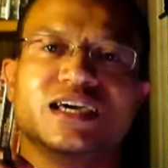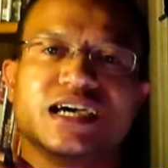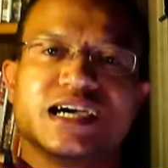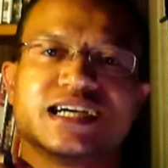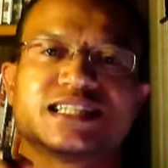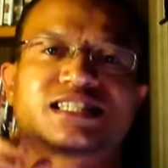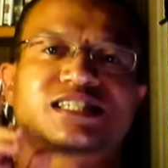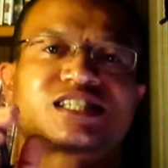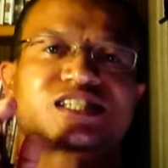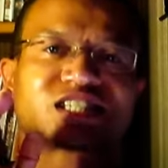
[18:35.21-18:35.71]

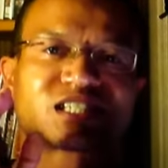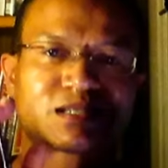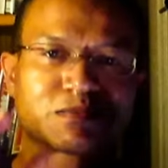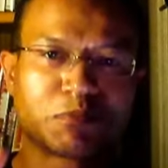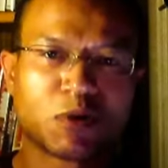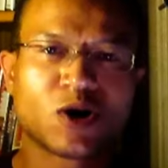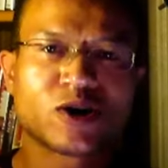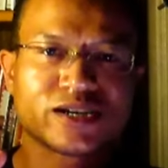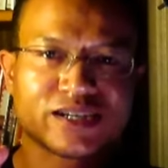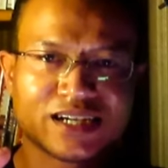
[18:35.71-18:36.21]
it's
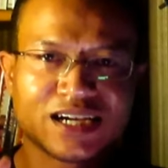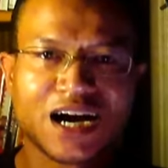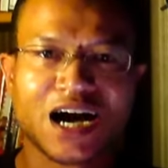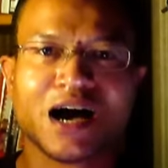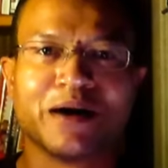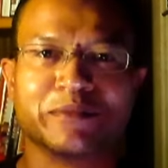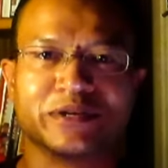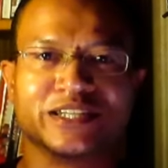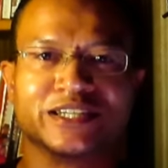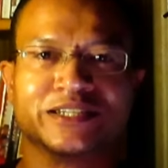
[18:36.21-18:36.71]
smart
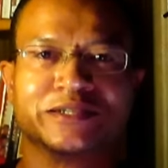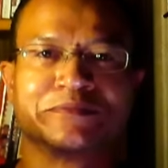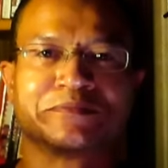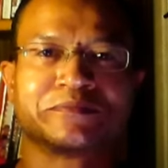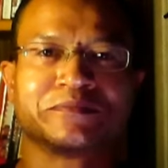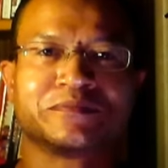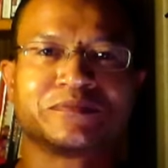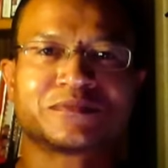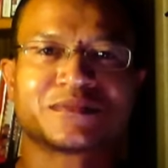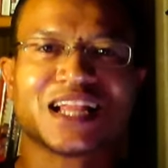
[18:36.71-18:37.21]
comedy.
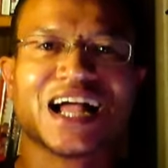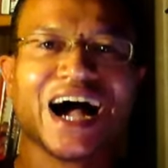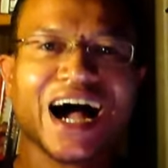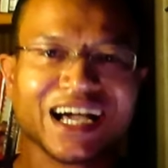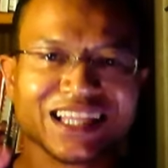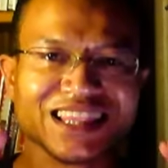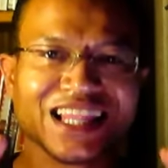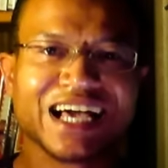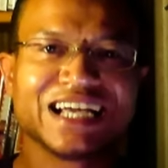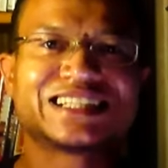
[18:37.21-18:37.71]

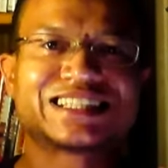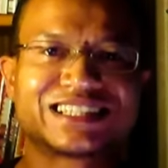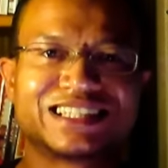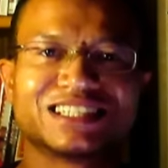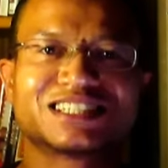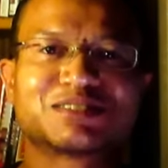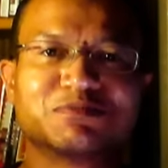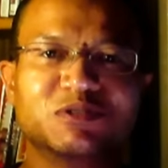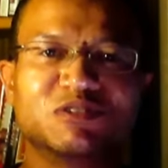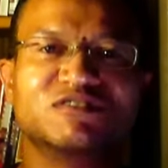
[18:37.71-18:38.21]
I like
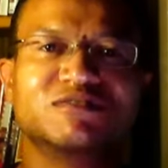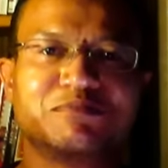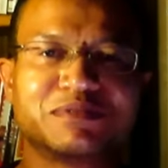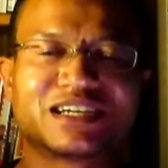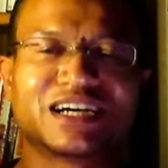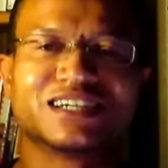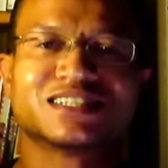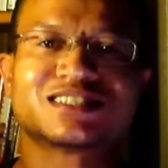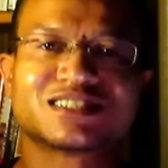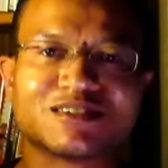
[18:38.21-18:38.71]
this movie
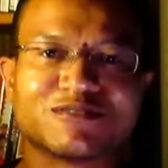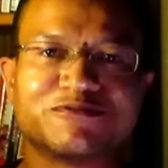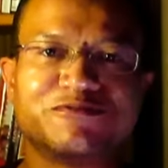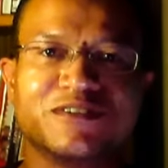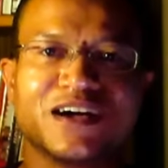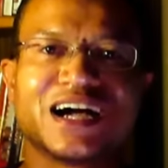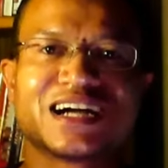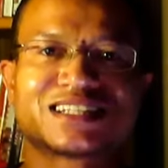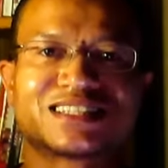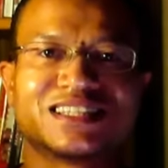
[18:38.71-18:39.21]
because of the
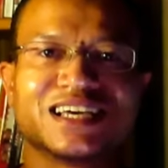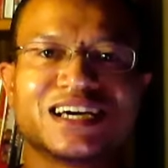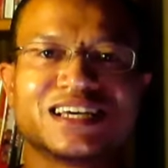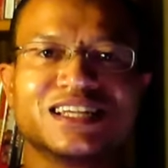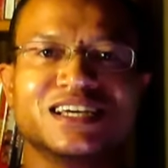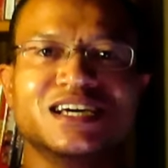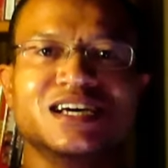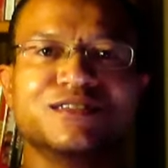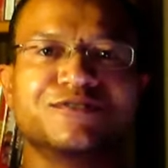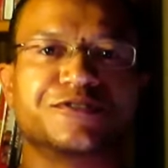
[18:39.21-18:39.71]
fact that
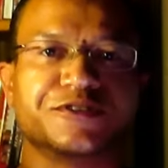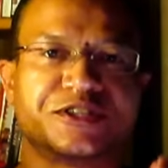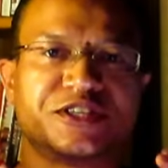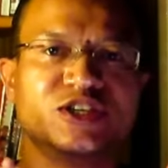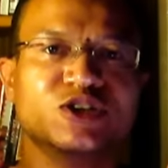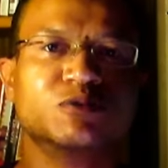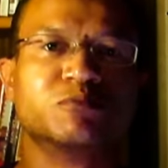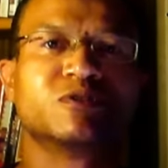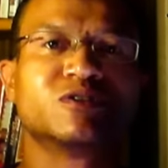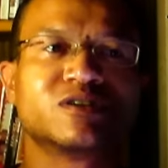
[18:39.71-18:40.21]
the
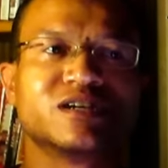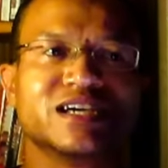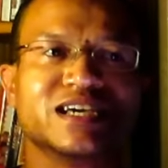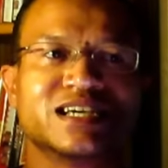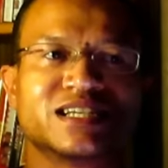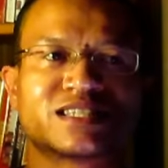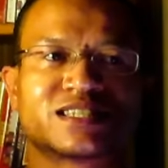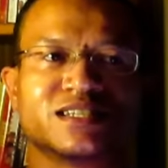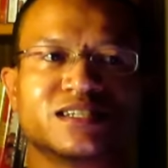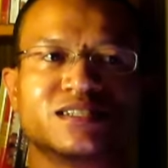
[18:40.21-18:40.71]
humor
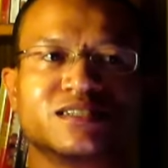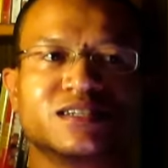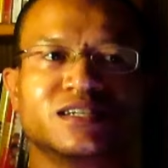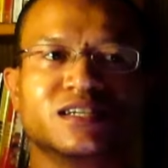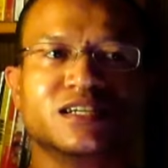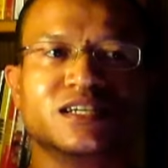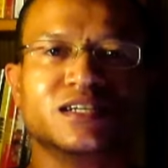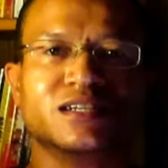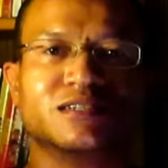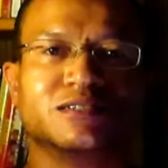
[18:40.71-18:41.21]
isn't
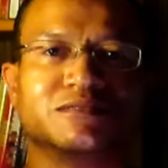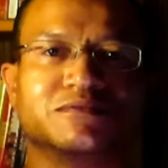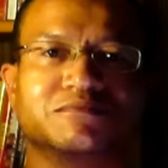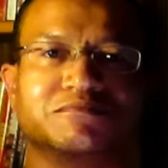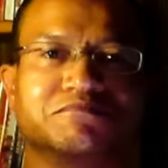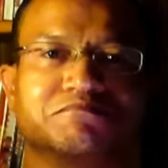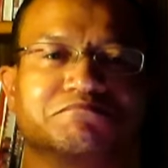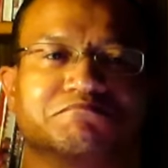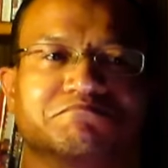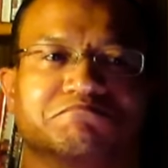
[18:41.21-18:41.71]

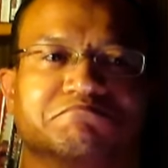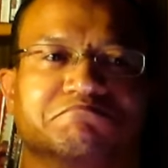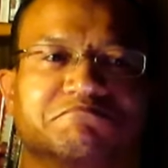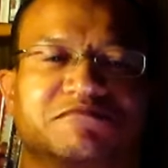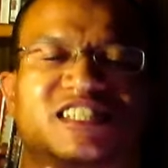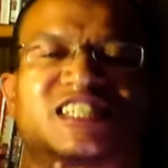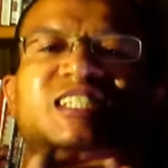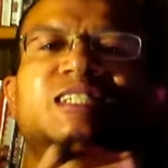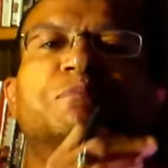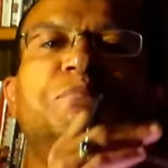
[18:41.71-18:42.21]

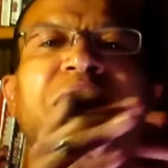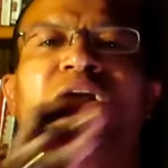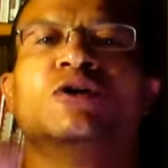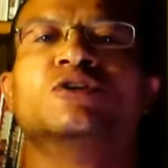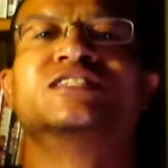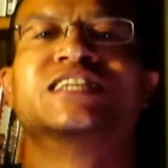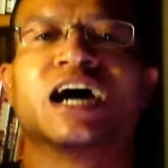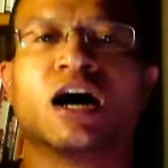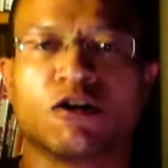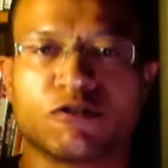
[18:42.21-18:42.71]

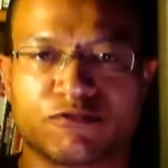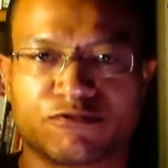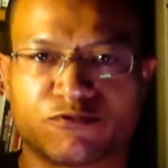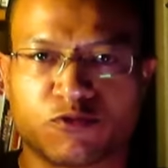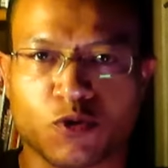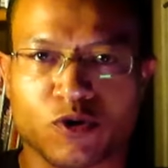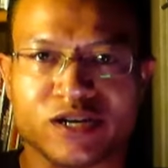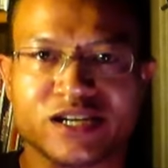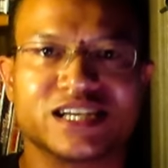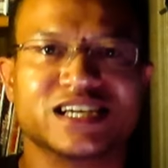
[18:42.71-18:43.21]
spelled out
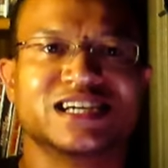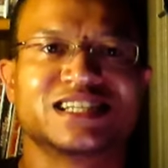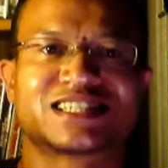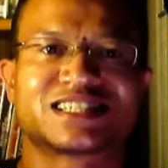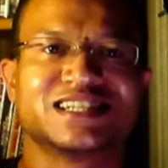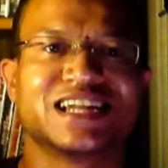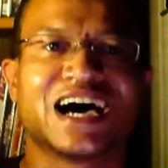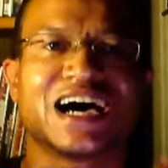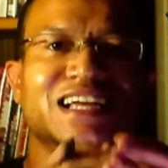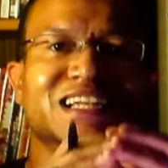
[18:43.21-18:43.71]
for you. It's
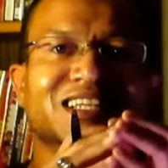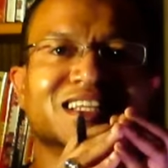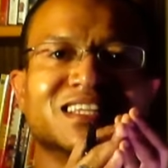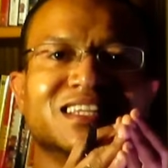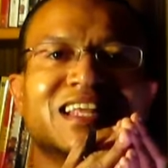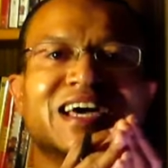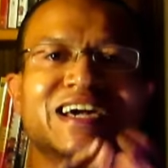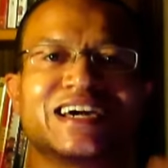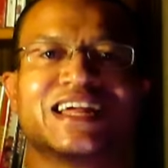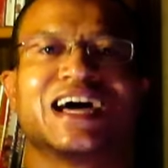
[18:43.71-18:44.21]
not
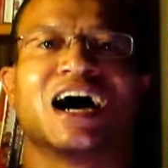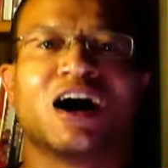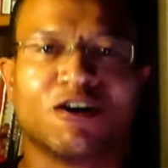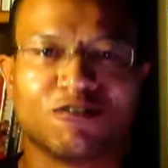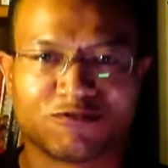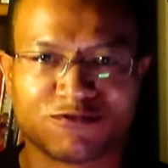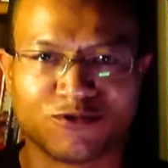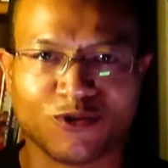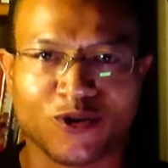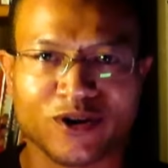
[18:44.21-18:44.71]
laid
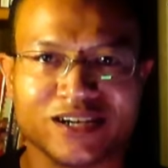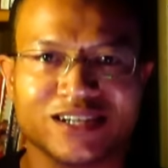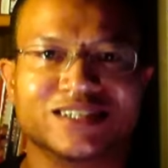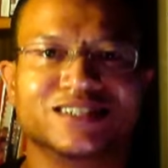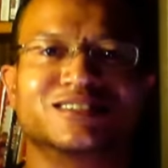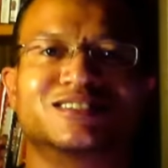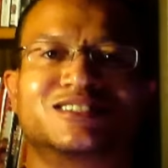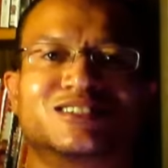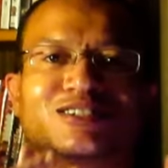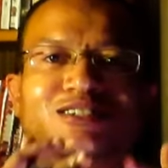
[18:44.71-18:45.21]
out for
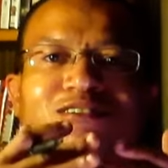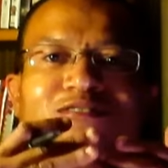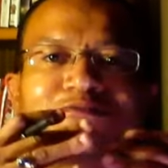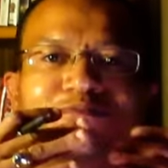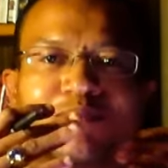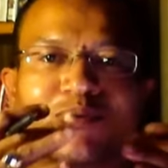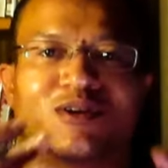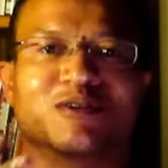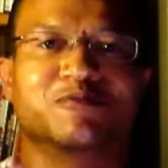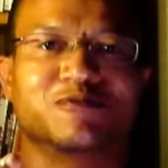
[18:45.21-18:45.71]
you to the
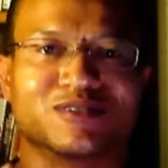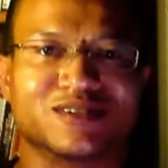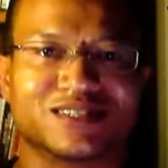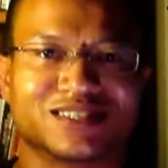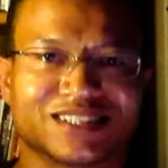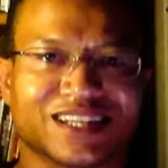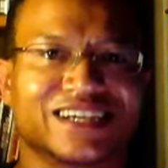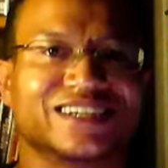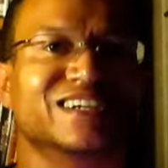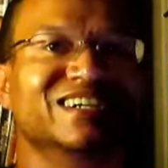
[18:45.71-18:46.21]
point where it's
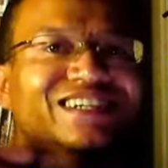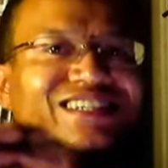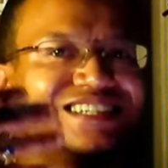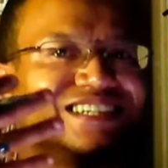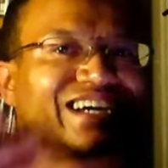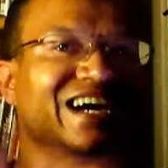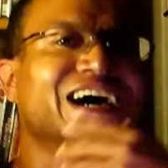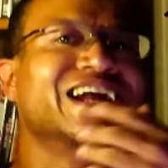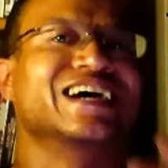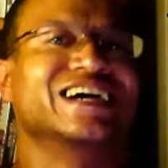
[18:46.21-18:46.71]
like, you
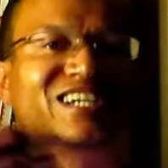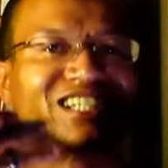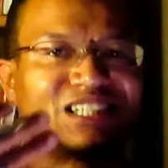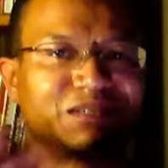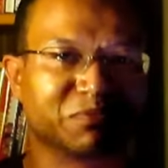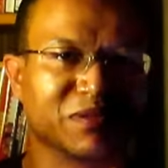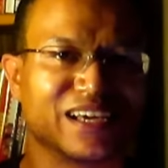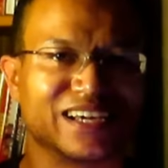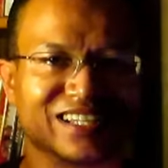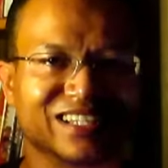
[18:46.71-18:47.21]
gotta
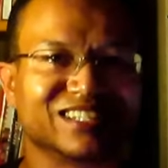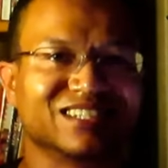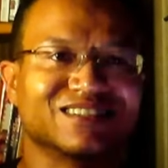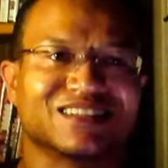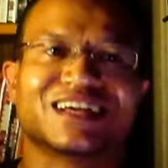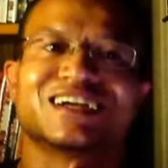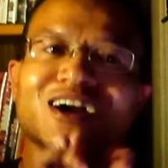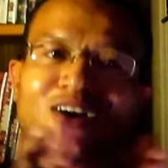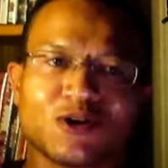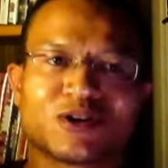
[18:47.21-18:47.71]
explain it and
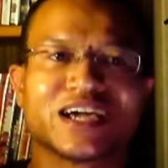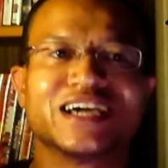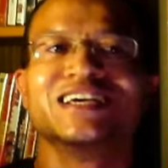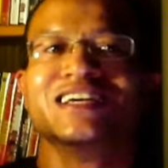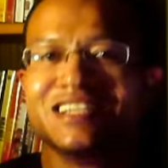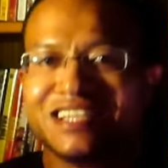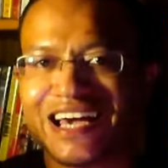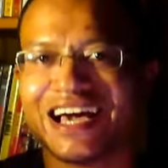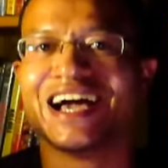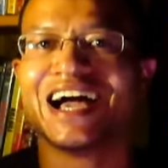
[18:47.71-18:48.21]
like, okay,
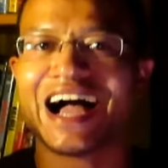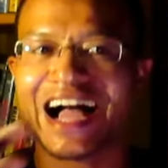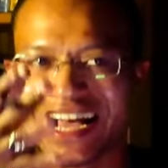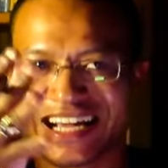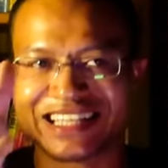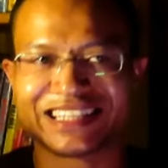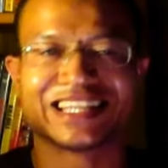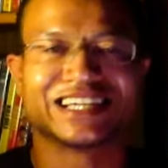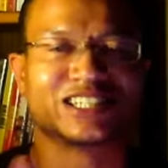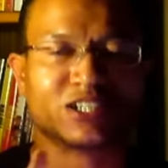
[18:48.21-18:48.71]
yeah, I
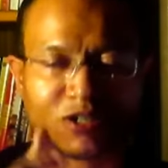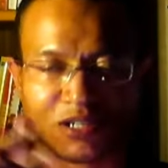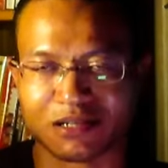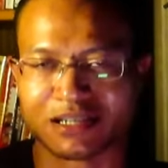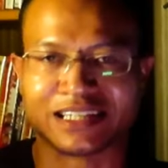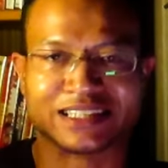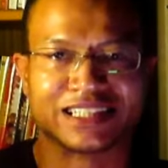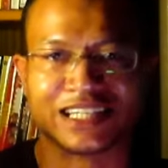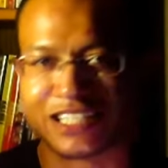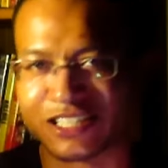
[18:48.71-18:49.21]
get that joke, I
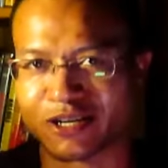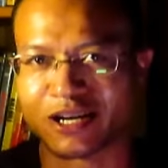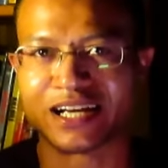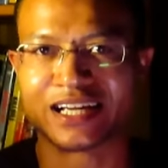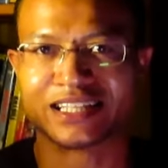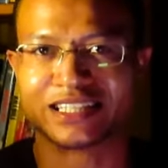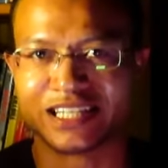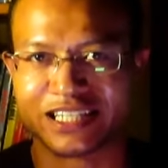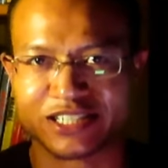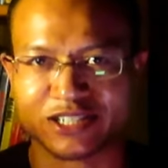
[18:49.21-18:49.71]
get that joke, I
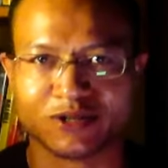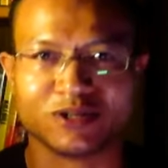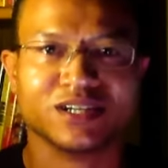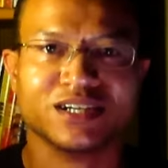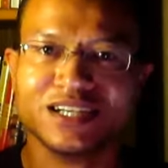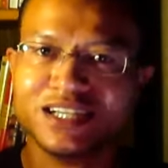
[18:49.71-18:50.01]
get that joke.